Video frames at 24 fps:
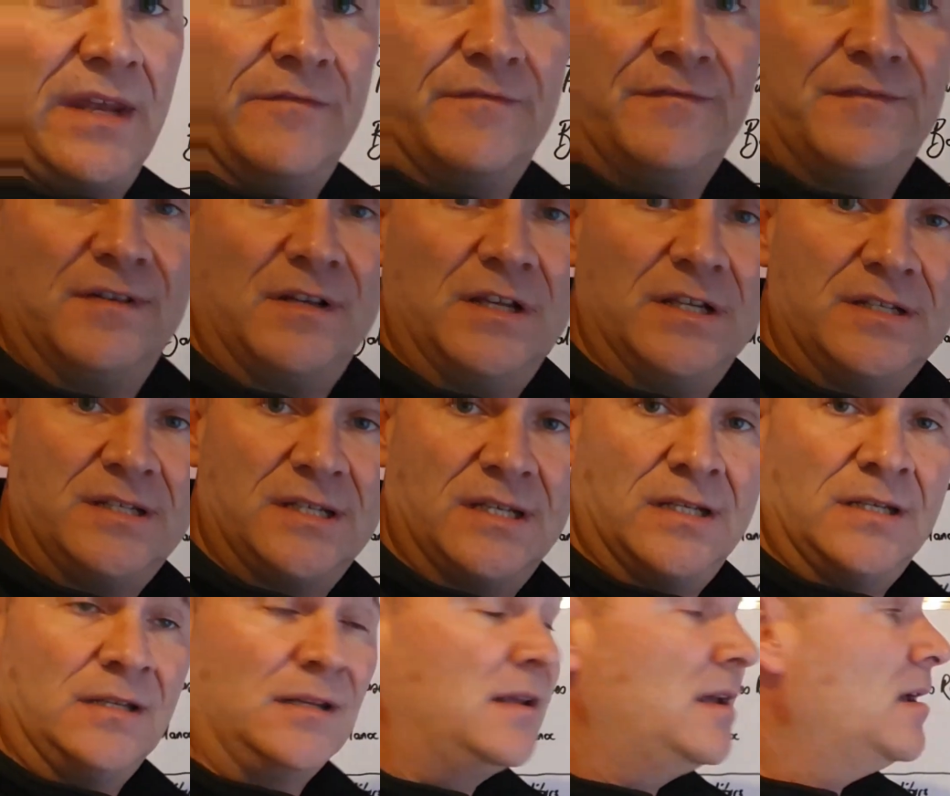fill it
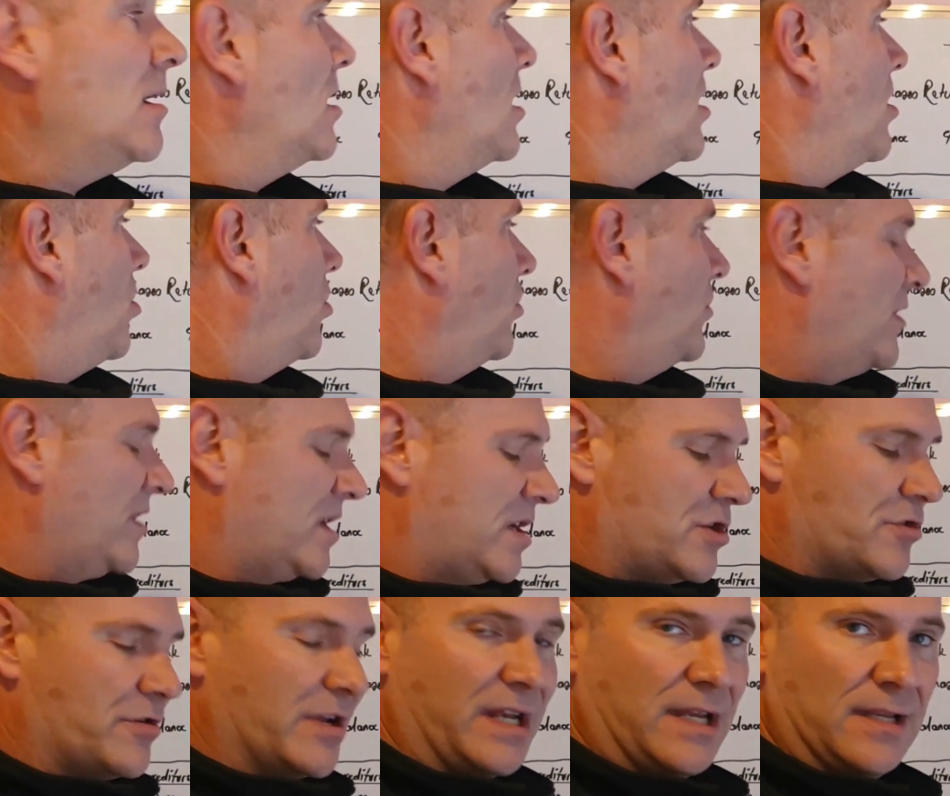in on the
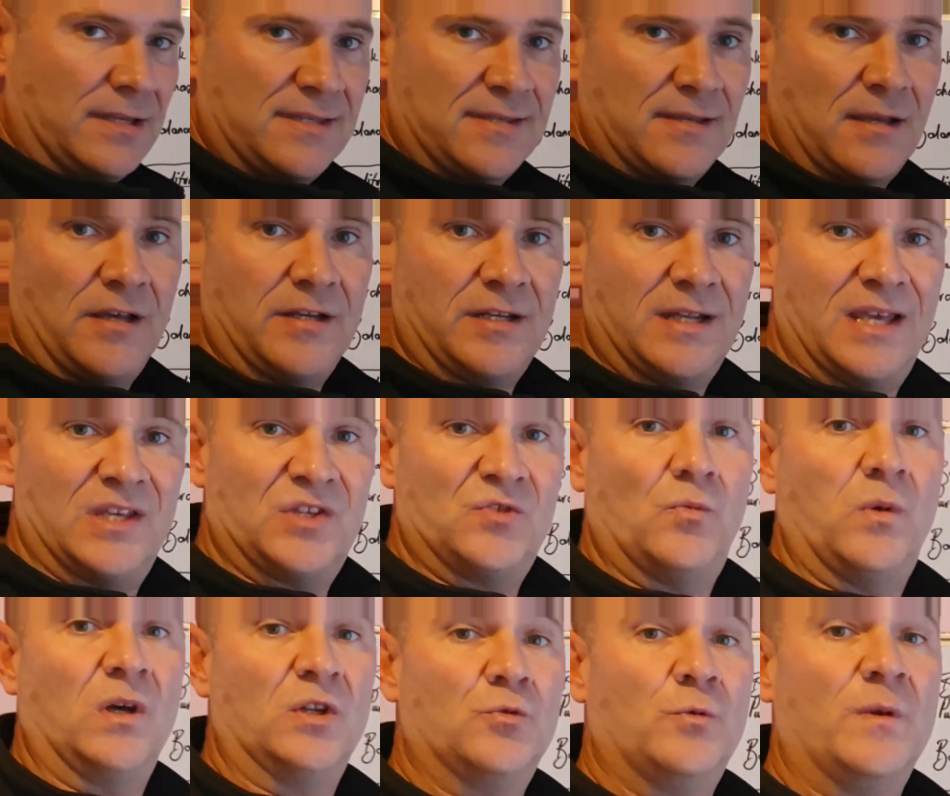credit side
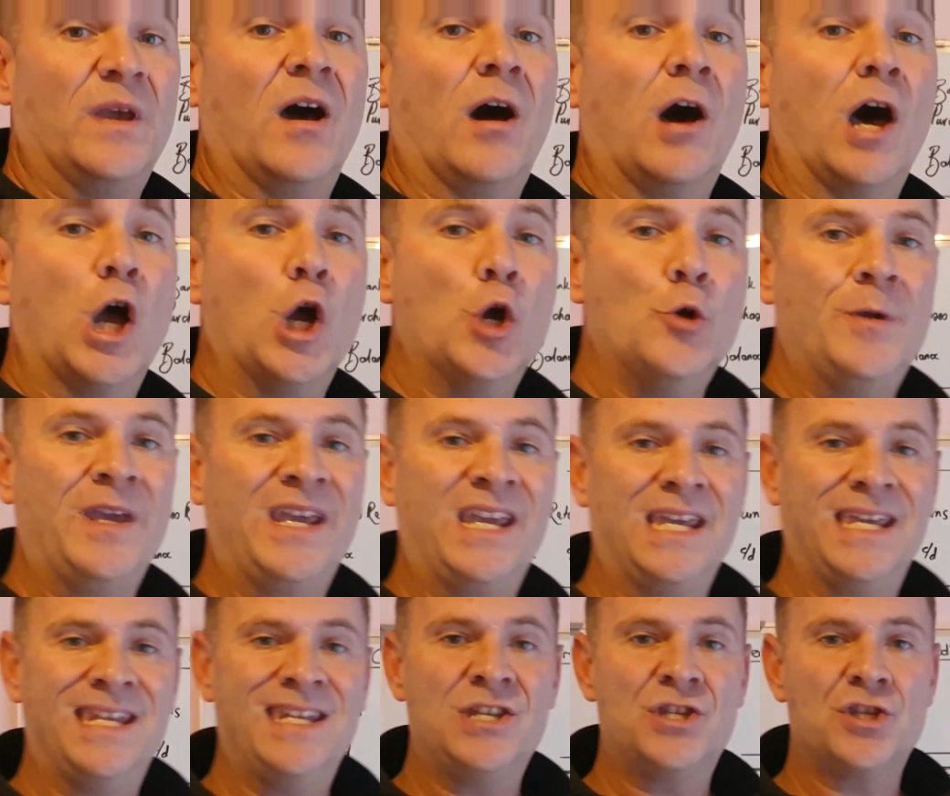as what we are owing
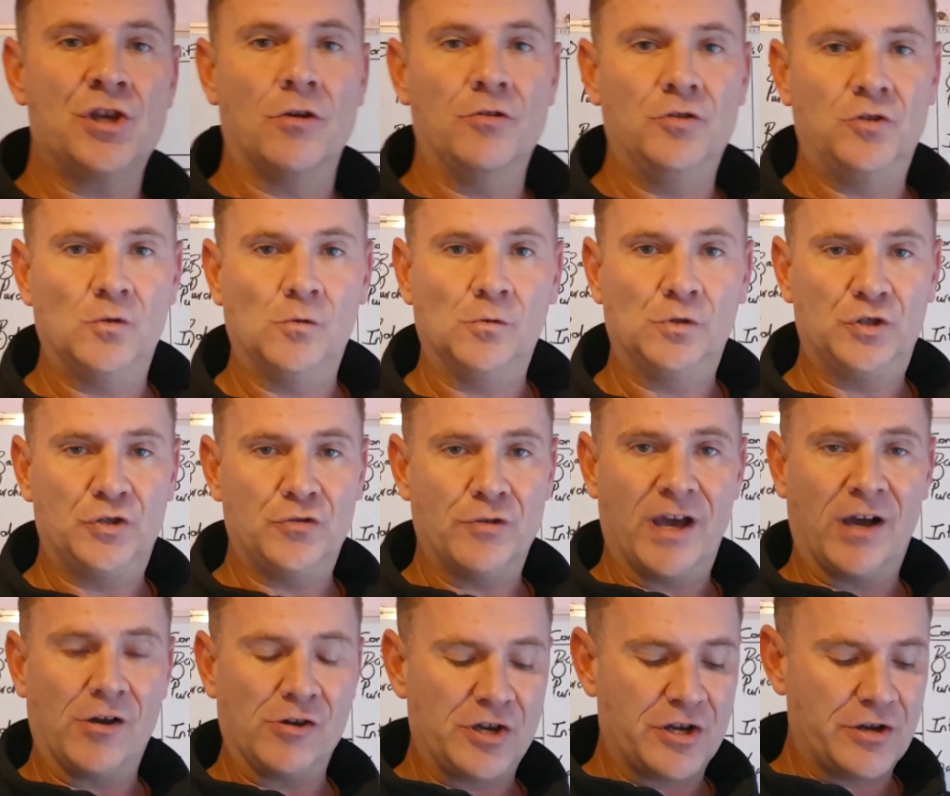in total to
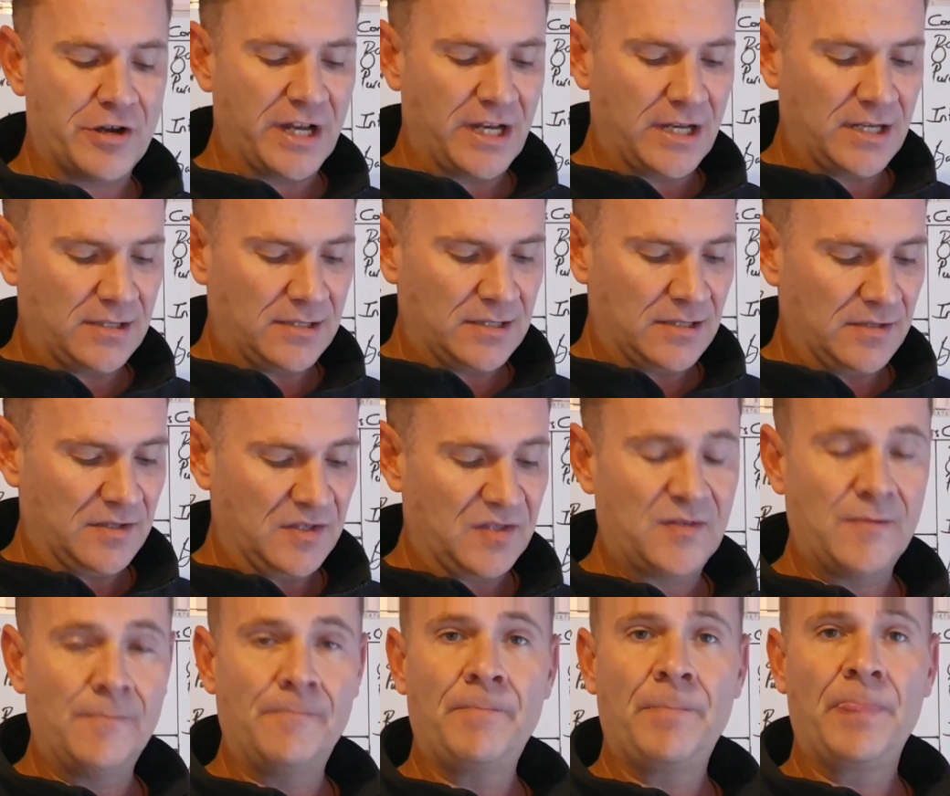our
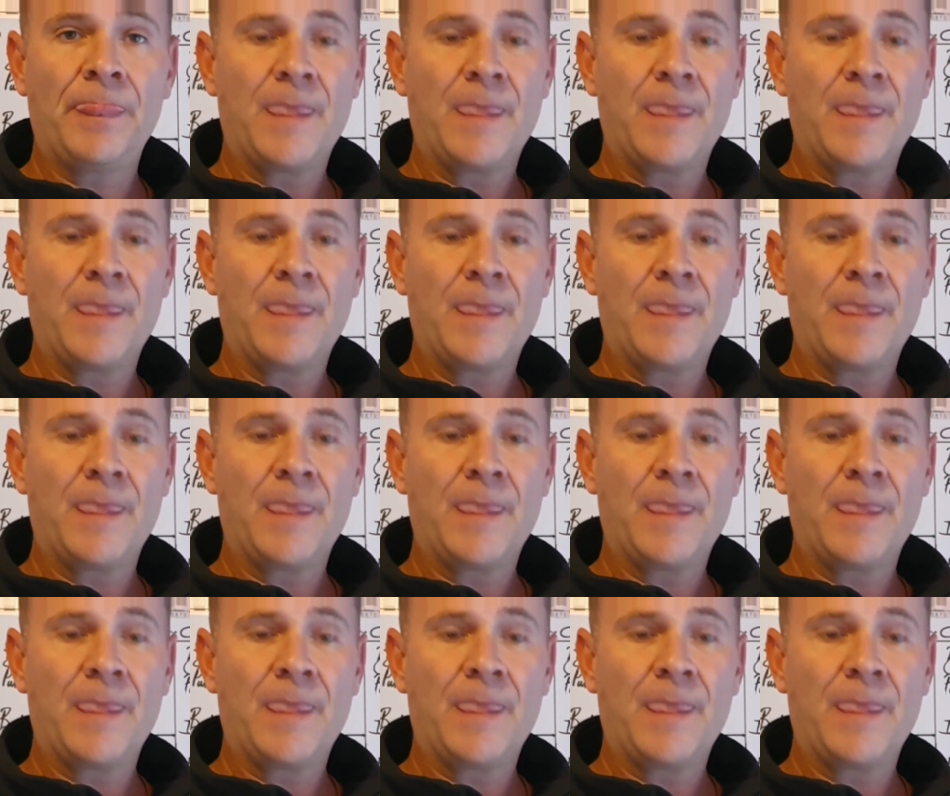creditors.